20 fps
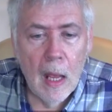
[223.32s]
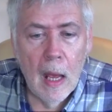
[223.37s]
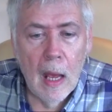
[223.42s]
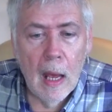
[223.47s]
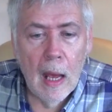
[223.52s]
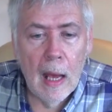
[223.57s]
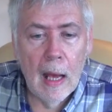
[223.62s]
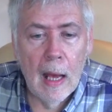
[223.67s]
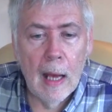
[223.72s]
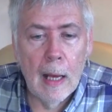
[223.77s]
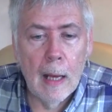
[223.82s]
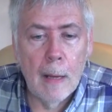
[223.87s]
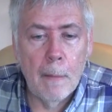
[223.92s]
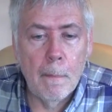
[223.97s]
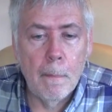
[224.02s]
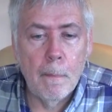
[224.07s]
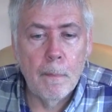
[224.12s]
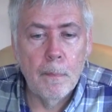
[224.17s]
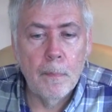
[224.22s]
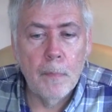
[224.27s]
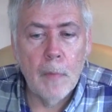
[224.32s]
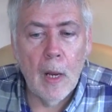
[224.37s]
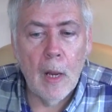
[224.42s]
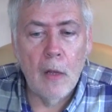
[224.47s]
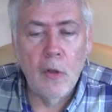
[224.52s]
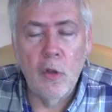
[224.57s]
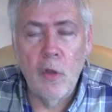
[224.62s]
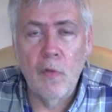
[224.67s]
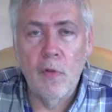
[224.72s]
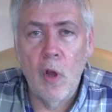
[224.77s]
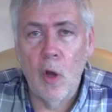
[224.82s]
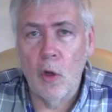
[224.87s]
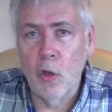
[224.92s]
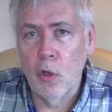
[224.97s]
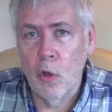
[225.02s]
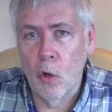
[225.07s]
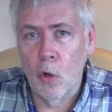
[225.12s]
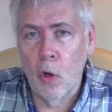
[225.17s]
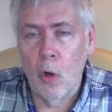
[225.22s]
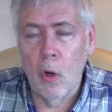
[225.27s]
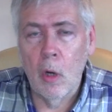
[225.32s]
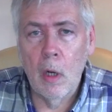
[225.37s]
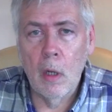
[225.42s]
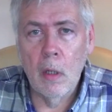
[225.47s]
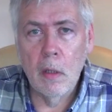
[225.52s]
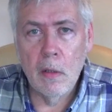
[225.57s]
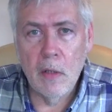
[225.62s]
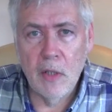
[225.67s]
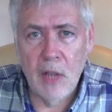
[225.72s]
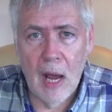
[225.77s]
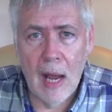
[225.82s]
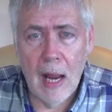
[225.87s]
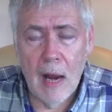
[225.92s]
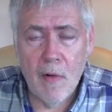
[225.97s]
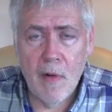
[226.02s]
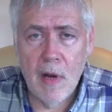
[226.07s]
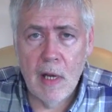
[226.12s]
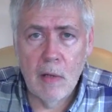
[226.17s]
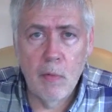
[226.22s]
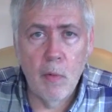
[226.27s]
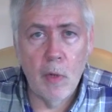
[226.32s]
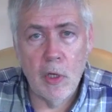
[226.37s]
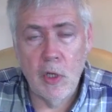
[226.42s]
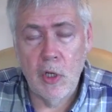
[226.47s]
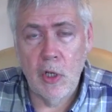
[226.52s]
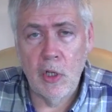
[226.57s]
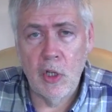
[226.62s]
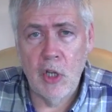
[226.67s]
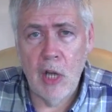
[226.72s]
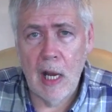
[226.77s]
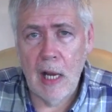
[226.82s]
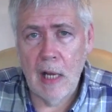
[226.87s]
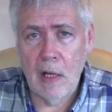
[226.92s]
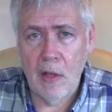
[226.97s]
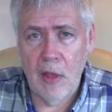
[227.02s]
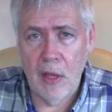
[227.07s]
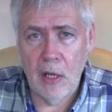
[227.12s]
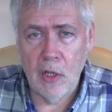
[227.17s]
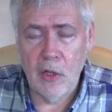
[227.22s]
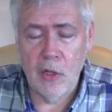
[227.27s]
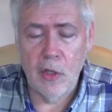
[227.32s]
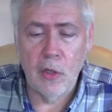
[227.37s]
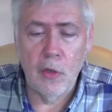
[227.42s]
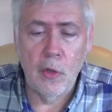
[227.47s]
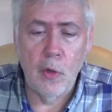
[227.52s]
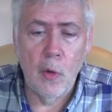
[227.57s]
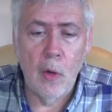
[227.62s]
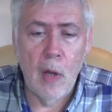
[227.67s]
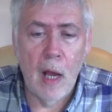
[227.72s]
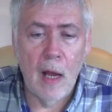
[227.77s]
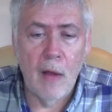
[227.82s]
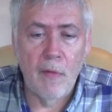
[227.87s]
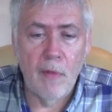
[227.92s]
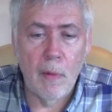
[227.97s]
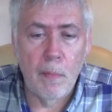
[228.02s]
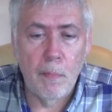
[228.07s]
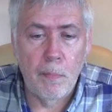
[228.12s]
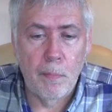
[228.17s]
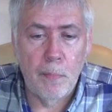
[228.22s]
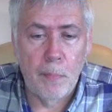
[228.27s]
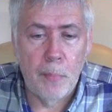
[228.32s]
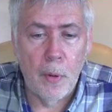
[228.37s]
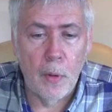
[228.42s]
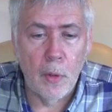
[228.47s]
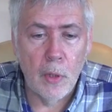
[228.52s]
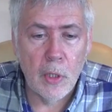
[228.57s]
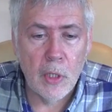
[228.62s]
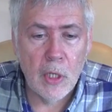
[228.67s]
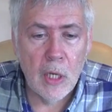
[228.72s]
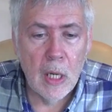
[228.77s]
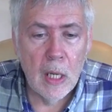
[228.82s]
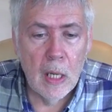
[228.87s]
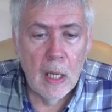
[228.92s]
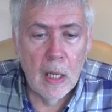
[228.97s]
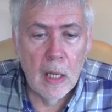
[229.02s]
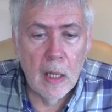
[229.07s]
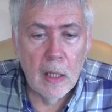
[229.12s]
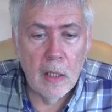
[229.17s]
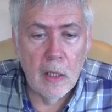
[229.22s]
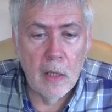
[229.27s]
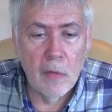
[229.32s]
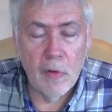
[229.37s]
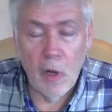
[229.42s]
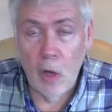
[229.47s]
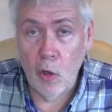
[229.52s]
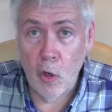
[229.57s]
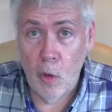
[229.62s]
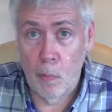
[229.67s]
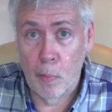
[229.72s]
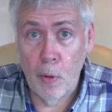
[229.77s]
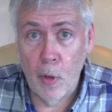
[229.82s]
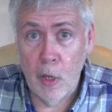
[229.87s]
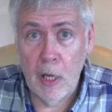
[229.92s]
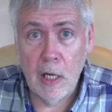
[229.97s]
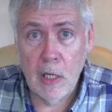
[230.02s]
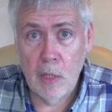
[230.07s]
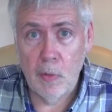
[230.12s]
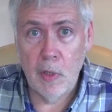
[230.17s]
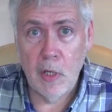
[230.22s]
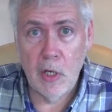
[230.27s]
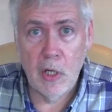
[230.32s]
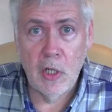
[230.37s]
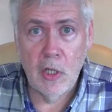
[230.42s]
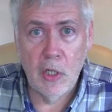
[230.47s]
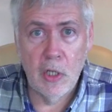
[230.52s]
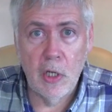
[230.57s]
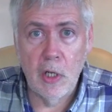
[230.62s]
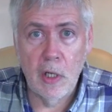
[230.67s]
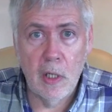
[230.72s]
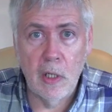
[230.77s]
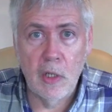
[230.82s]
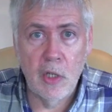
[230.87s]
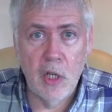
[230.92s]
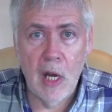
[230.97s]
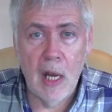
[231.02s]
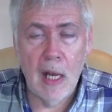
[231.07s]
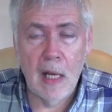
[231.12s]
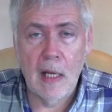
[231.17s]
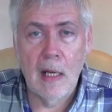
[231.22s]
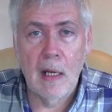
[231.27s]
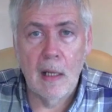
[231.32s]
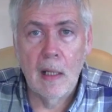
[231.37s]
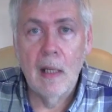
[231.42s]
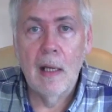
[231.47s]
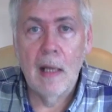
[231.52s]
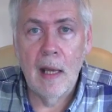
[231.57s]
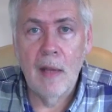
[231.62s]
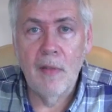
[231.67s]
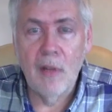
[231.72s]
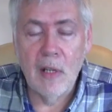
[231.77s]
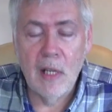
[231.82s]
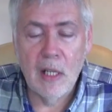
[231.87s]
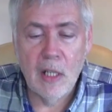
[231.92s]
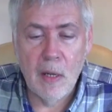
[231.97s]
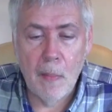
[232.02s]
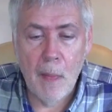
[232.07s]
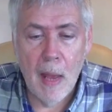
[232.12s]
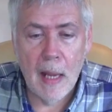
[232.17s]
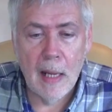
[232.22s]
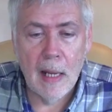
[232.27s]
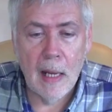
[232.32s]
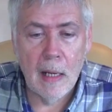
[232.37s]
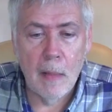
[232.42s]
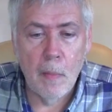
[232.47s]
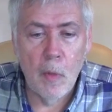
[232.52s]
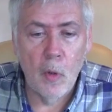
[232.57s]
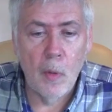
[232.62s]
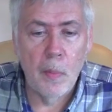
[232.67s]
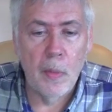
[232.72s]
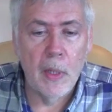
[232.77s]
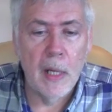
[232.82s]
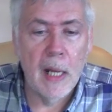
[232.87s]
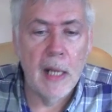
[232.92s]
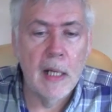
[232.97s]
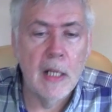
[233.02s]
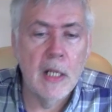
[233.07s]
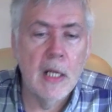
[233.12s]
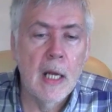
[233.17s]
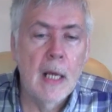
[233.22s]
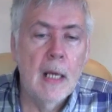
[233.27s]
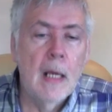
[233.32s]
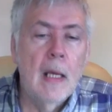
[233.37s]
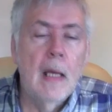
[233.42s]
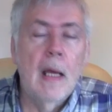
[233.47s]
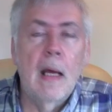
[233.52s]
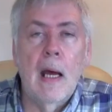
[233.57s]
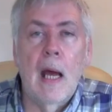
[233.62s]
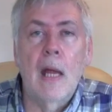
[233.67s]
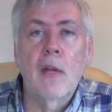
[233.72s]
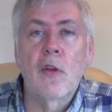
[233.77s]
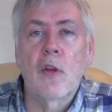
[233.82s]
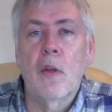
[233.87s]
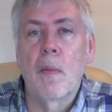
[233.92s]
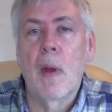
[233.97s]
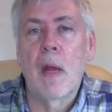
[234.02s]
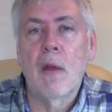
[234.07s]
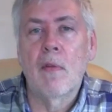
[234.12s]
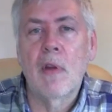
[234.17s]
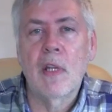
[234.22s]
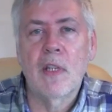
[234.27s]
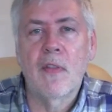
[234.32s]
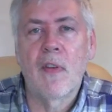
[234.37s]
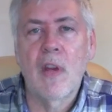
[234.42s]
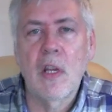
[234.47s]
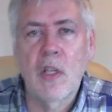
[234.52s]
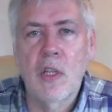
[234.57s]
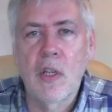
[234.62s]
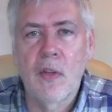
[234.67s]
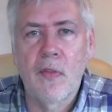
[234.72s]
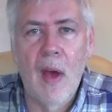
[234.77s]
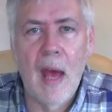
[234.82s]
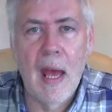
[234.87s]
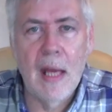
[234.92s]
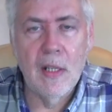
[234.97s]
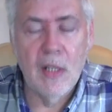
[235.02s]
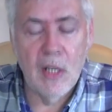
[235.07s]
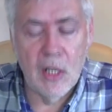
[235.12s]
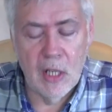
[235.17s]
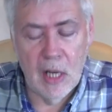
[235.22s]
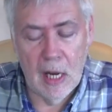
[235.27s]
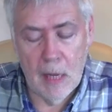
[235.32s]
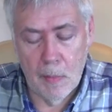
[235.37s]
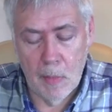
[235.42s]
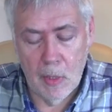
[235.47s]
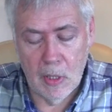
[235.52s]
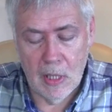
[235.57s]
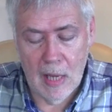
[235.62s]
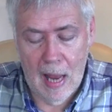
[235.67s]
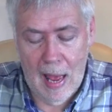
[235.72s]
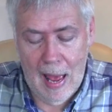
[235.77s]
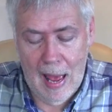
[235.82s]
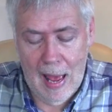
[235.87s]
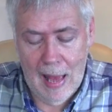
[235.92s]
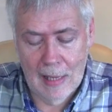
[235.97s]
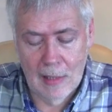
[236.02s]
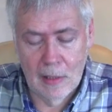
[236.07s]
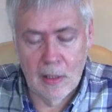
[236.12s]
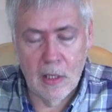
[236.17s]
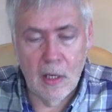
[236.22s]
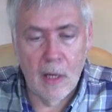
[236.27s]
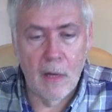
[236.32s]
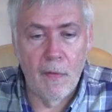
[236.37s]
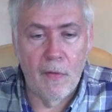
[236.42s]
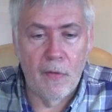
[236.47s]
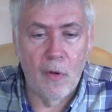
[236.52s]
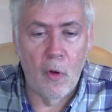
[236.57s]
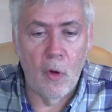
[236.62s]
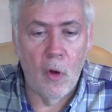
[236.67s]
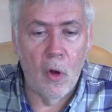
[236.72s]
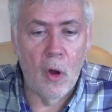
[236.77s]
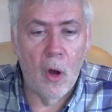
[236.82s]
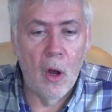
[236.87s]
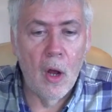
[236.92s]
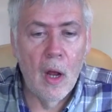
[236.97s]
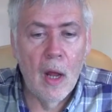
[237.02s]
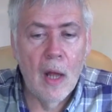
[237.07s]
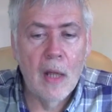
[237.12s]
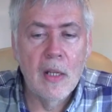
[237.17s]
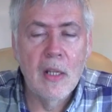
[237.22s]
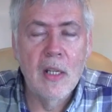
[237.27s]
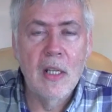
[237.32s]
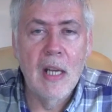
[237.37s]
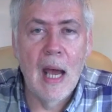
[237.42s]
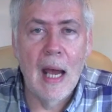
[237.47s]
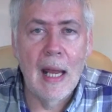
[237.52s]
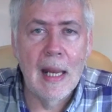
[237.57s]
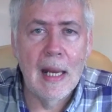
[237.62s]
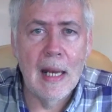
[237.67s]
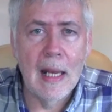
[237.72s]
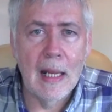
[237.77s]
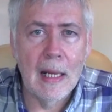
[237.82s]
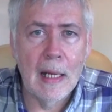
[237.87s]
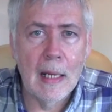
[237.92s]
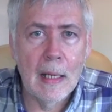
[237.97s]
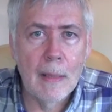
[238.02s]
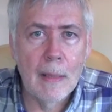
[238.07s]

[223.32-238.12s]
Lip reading: You've got your diary, which can check things that you have booked. You've got your bookings, which you can check if you need to make any more bookings. And you can make reservations for entertainment and for dining.